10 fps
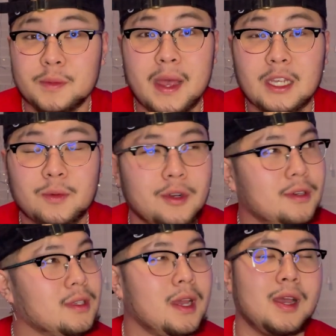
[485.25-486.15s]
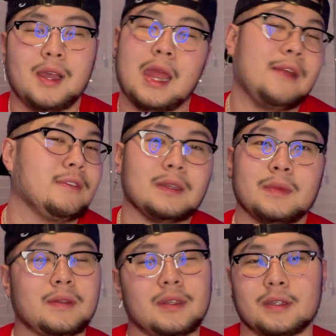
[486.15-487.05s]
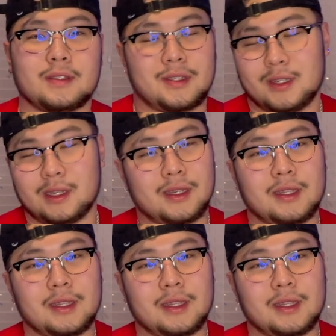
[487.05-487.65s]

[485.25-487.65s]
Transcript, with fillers: Smash Bros, everything, bro. Like, shit.